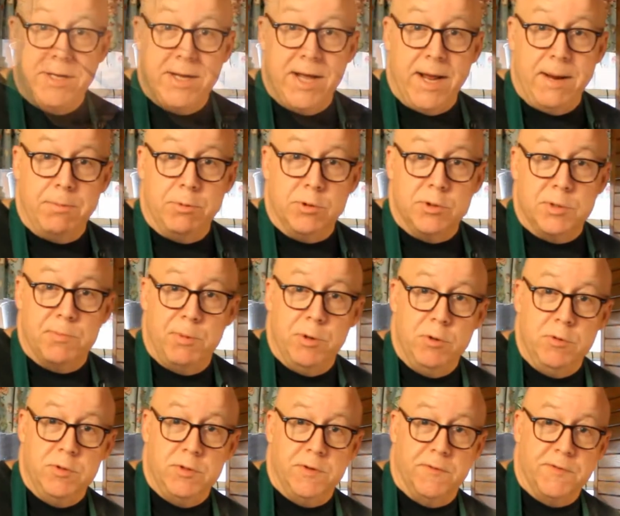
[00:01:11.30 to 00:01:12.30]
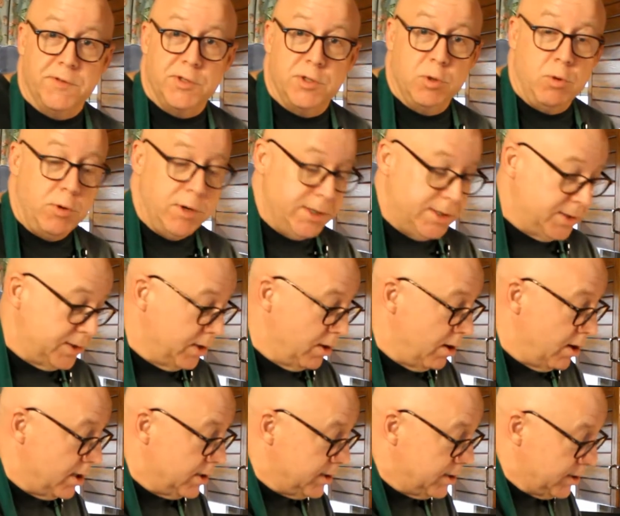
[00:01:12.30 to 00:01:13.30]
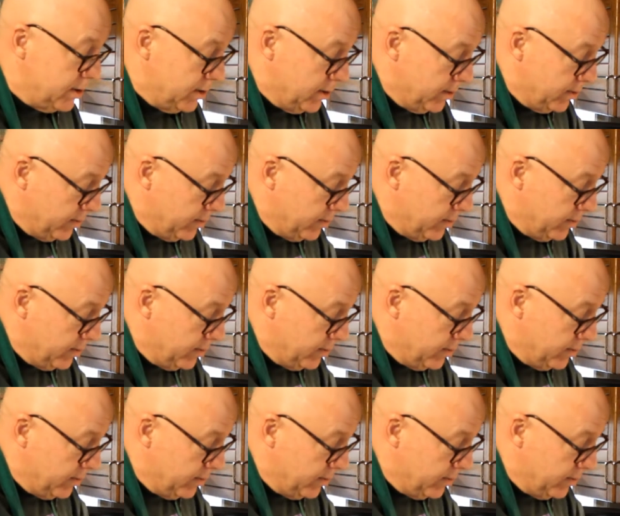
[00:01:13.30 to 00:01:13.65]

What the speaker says: tablespoons of soy sauce,